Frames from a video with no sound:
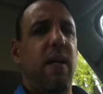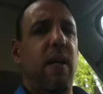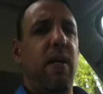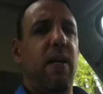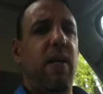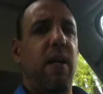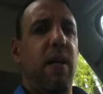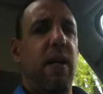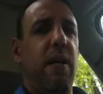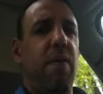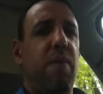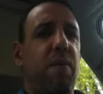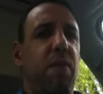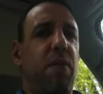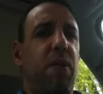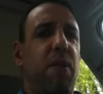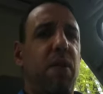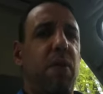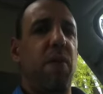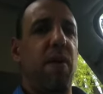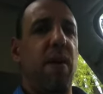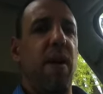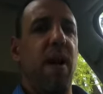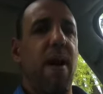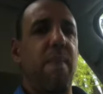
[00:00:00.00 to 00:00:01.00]
Okay, we'll
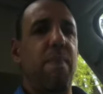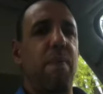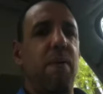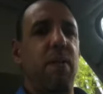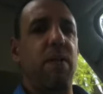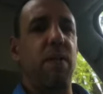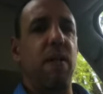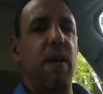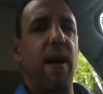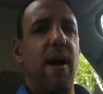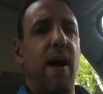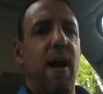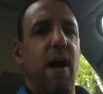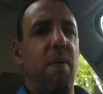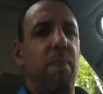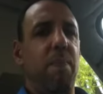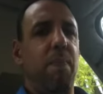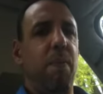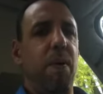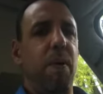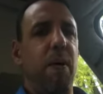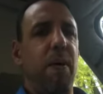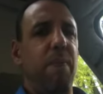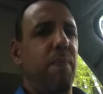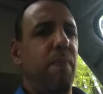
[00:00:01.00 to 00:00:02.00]
see what happens now,
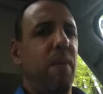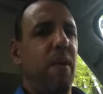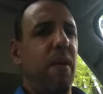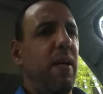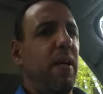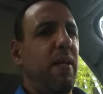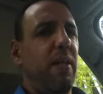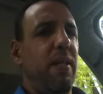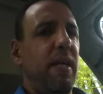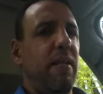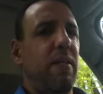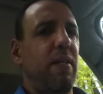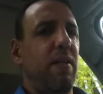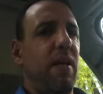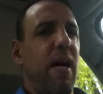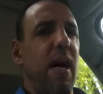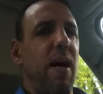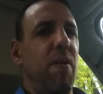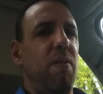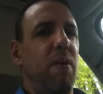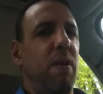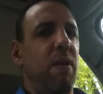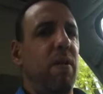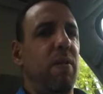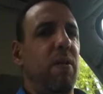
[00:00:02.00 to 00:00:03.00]
but that's
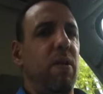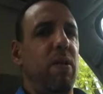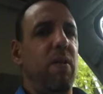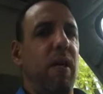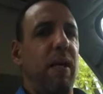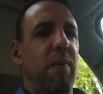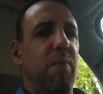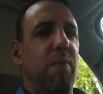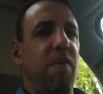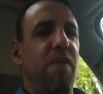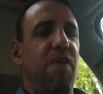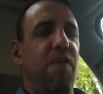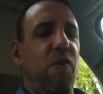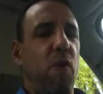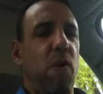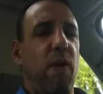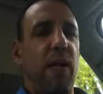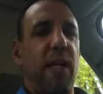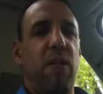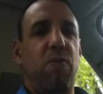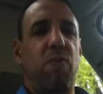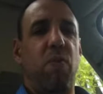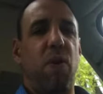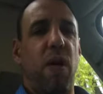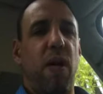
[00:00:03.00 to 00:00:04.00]
not what it looked like before, and
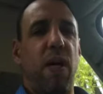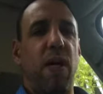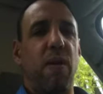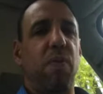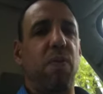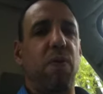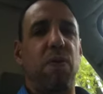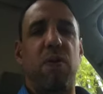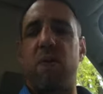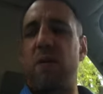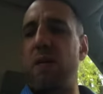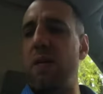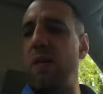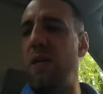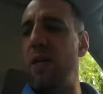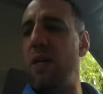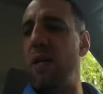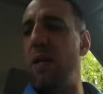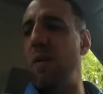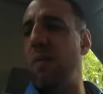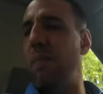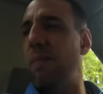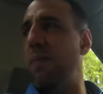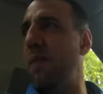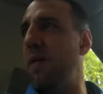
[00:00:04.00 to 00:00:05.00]
that's why it was, you
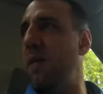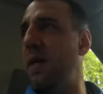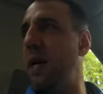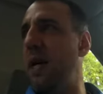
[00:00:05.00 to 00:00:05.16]
know,